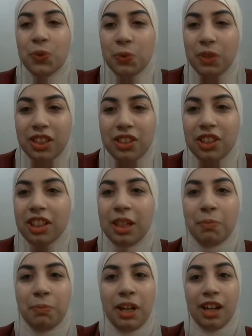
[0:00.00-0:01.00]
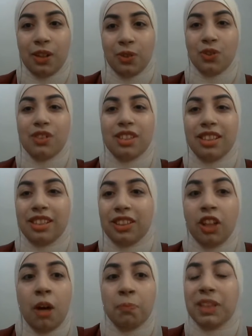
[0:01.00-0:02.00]
people usually talk about
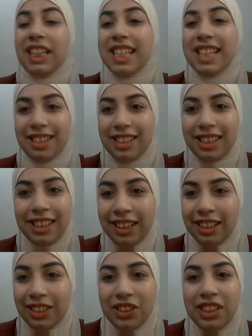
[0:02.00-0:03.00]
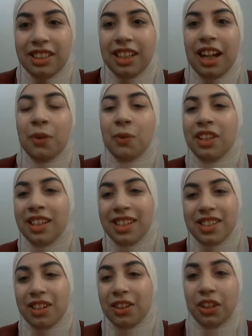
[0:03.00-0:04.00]
complexity in English and how
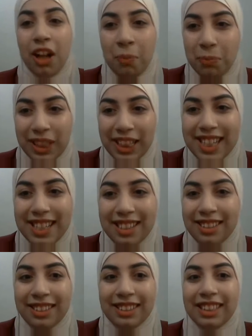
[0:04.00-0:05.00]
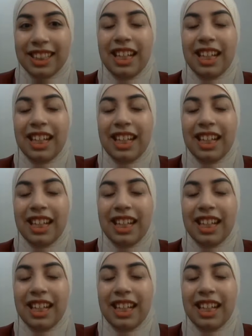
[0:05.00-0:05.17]
things are complex and